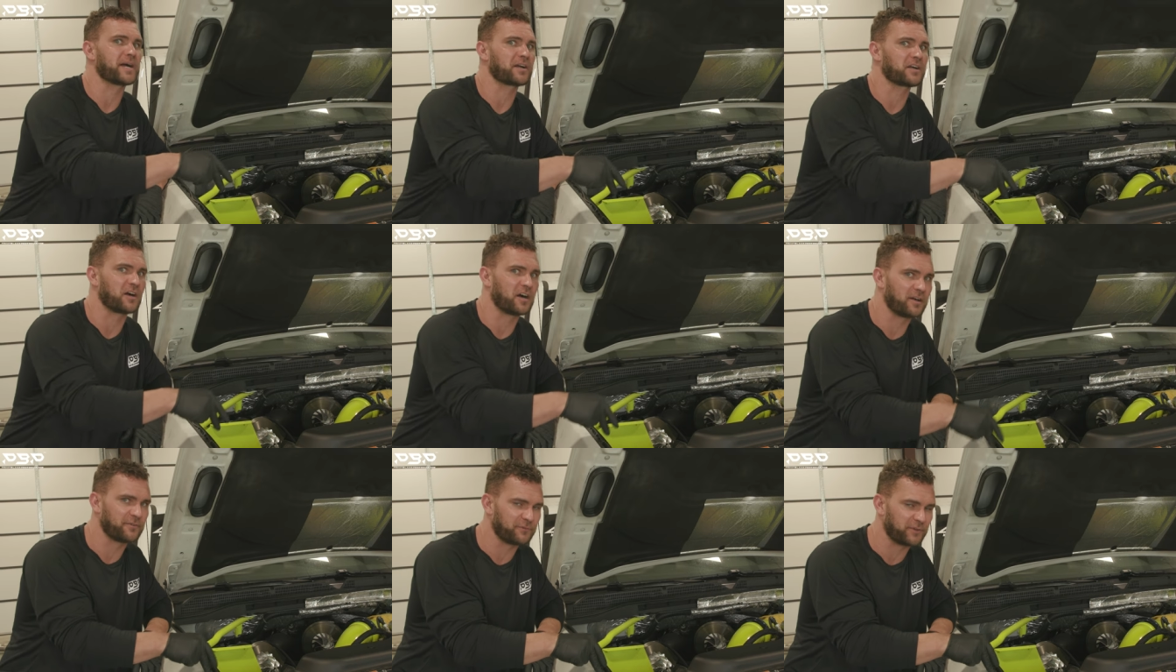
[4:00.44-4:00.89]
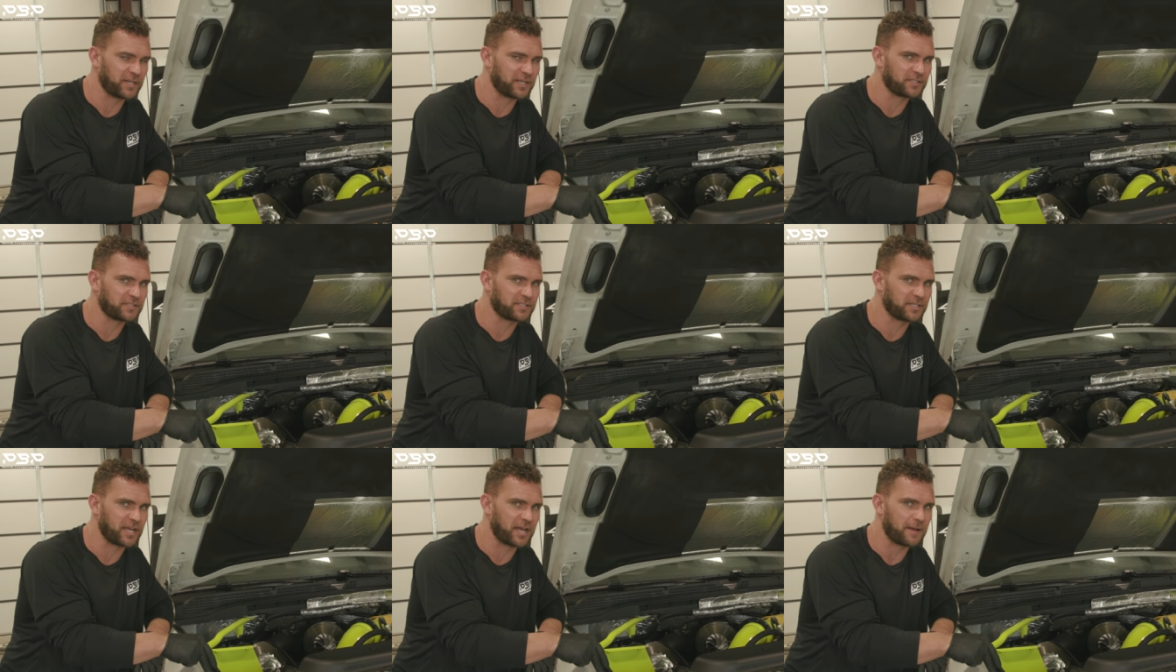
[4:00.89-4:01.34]
my
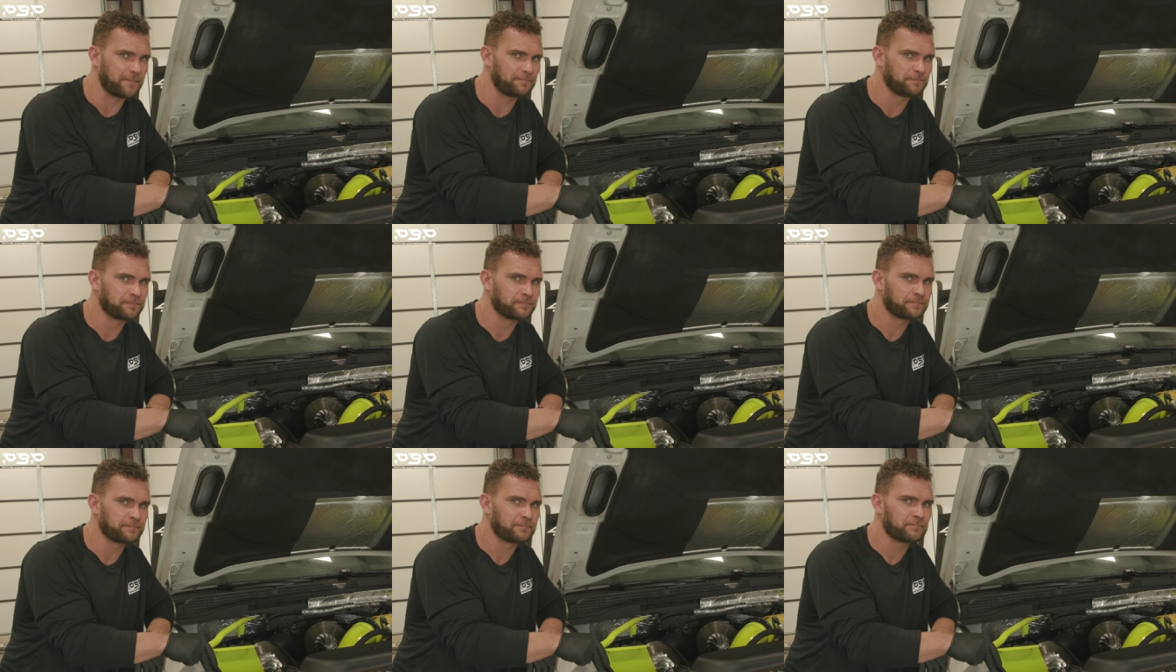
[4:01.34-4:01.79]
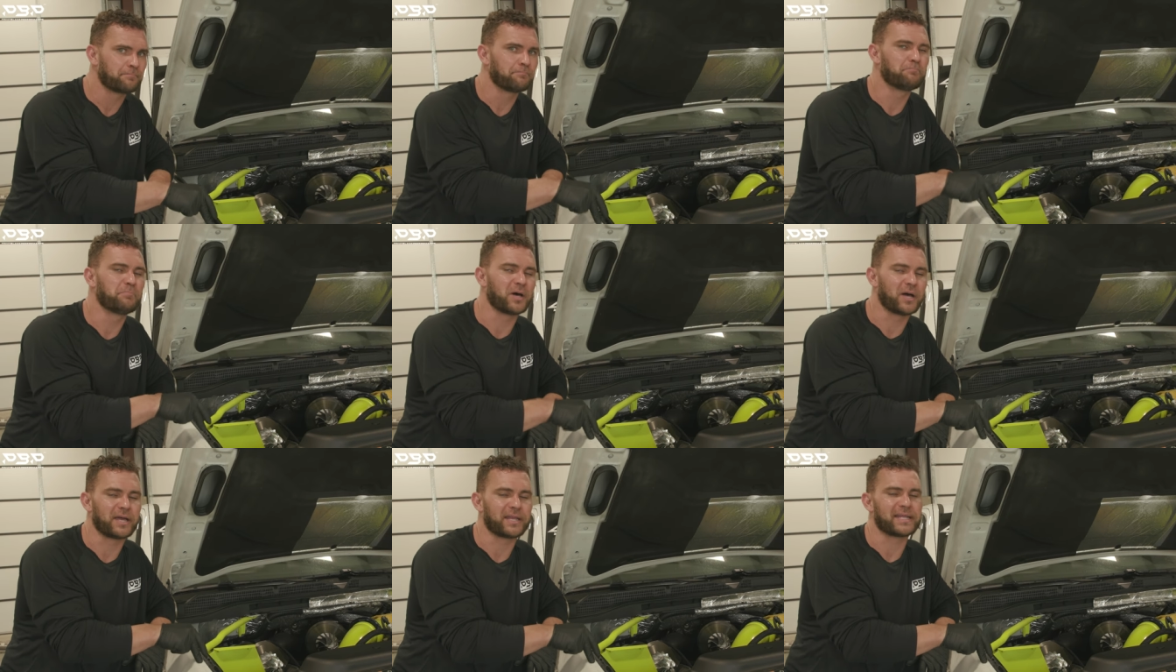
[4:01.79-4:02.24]
confidence up.
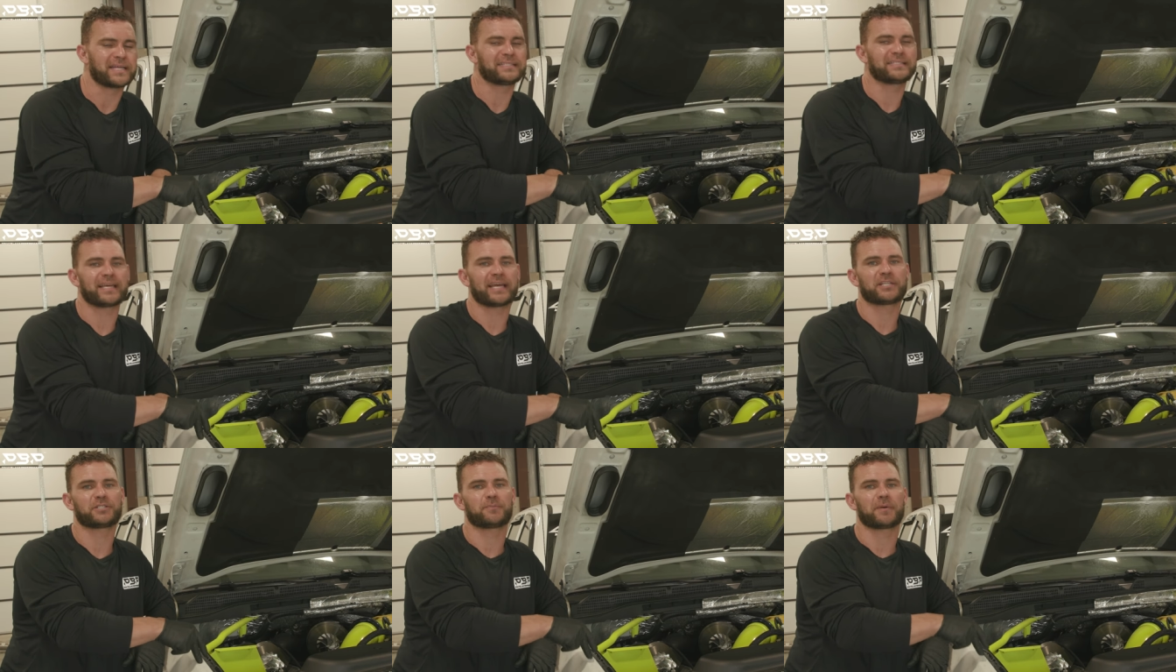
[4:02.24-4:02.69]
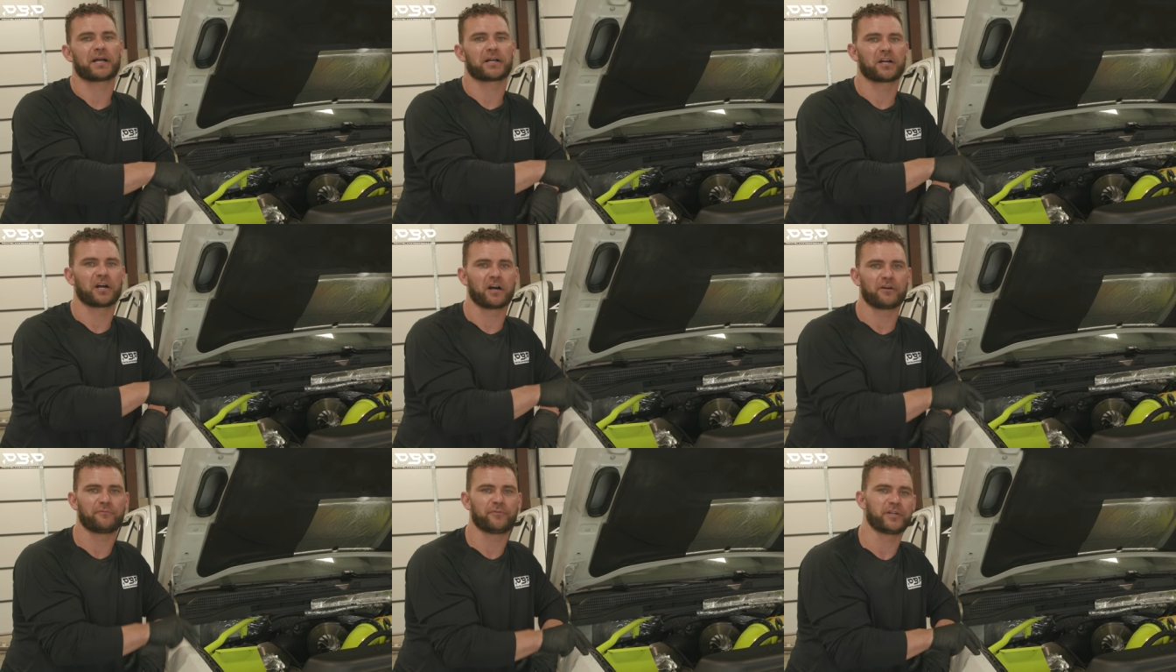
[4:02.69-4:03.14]
But it takes my
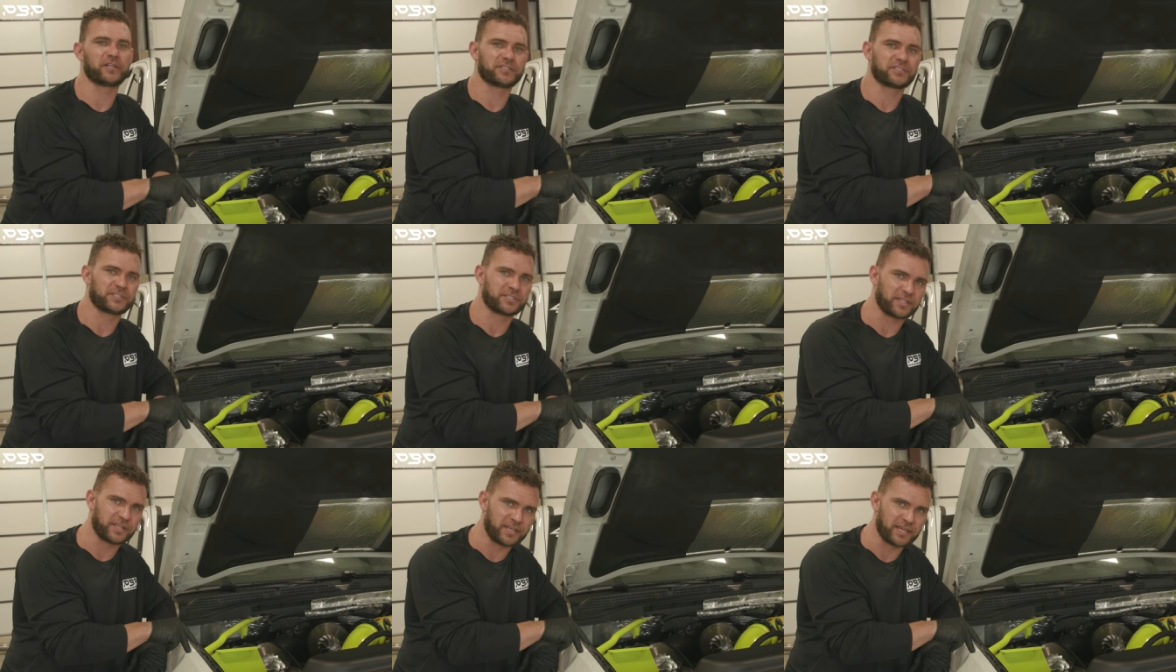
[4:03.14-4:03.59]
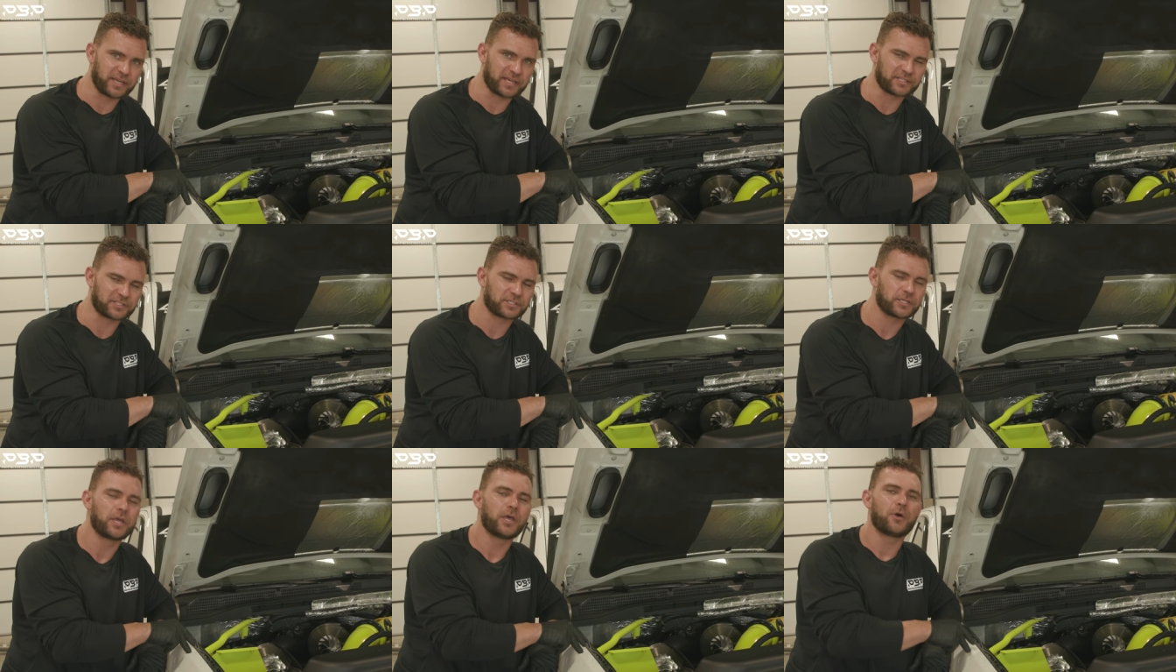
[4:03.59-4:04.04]
confidence to
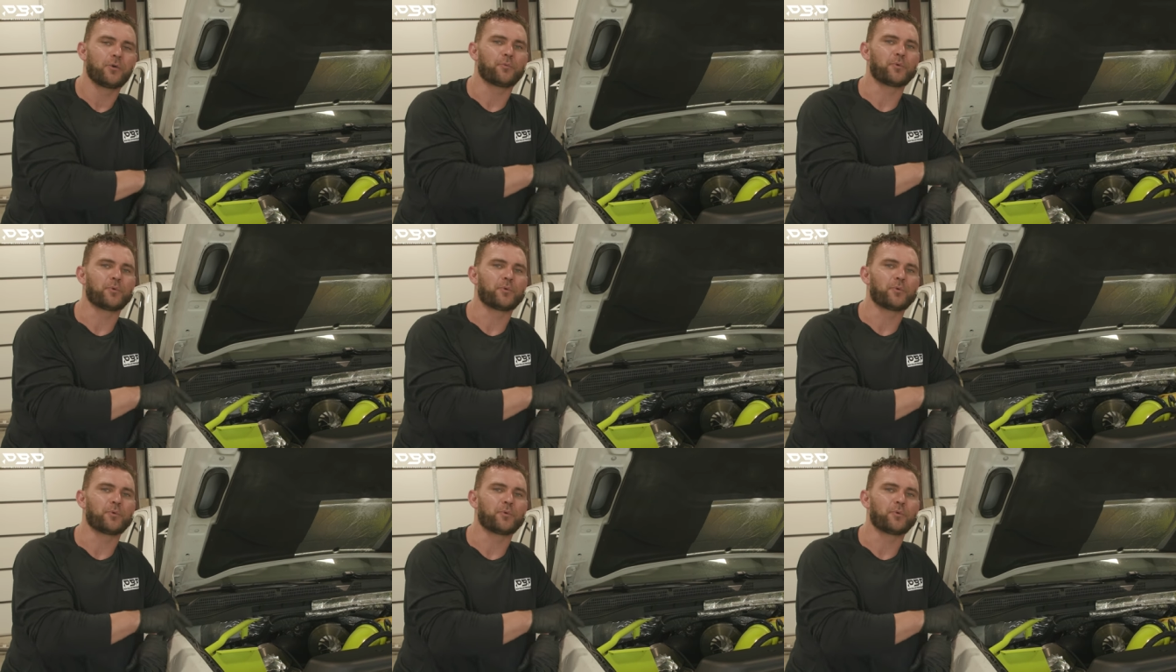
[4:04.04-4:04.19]
this.